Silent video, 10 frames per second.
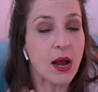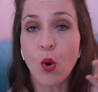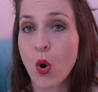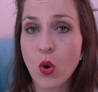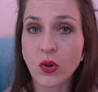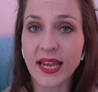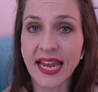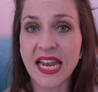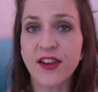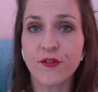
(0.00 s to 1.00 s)
all
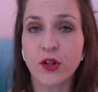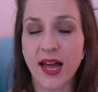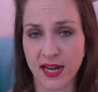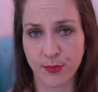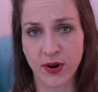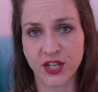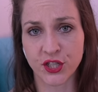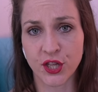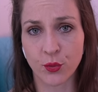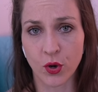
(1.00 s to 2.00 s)
evil and
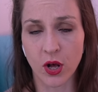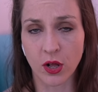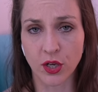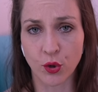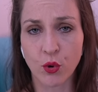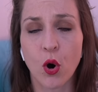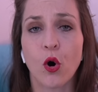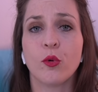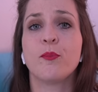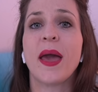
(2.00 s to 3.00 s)
oppression in the world you
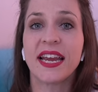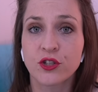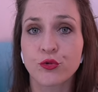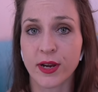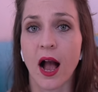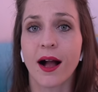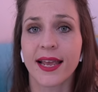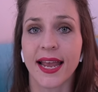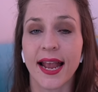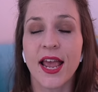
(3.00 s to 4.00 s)
call patriarchy.